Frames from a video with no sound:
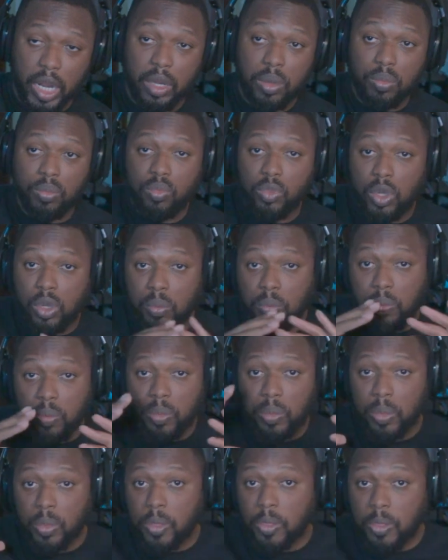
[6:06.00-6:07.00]
All right, well,
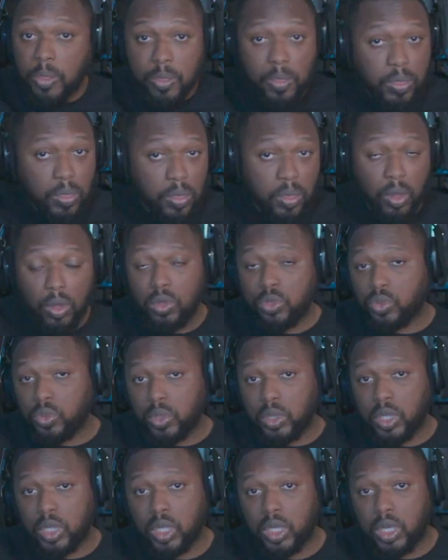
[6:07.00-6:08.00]

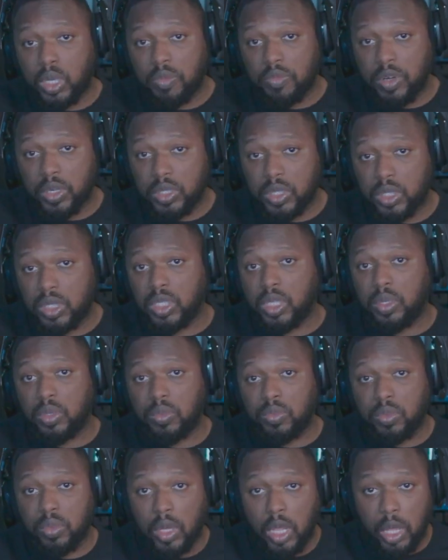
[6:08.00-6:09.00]
those were the conversions
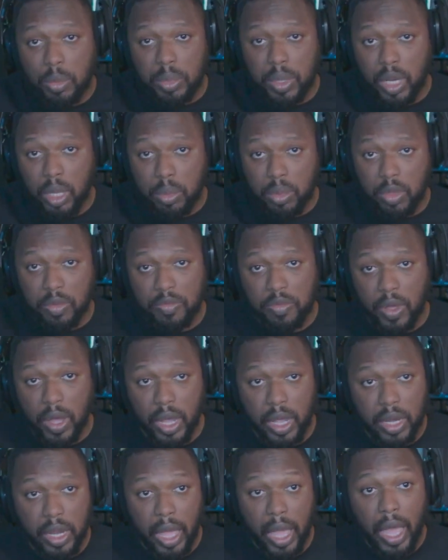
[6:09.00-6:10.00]
that I've been able to
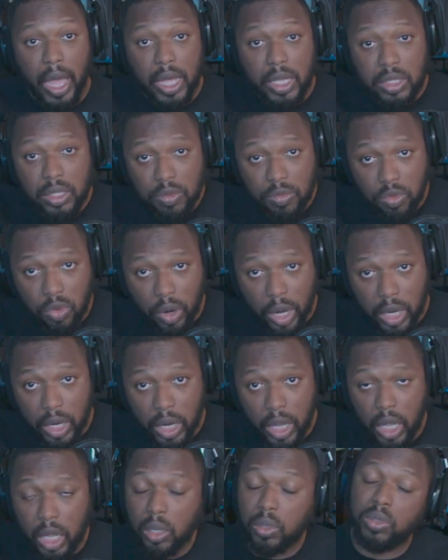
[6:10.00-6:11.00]
find as of
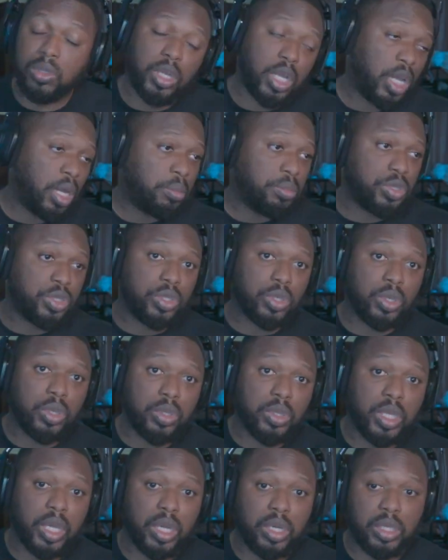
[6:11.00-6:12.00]
right now. I'm
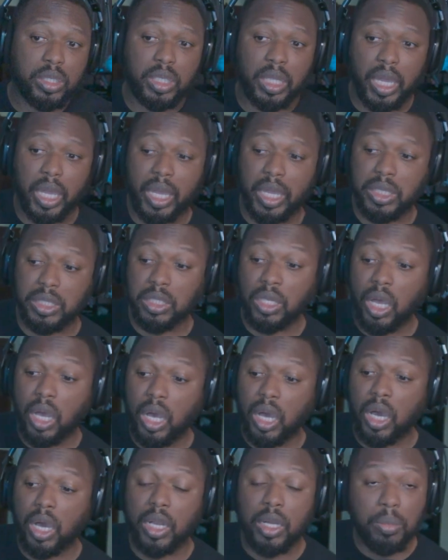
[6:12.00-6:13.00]
sure there's a
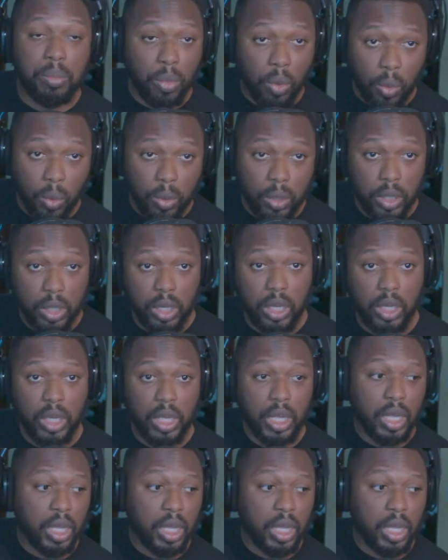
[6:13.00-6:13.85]
ton more.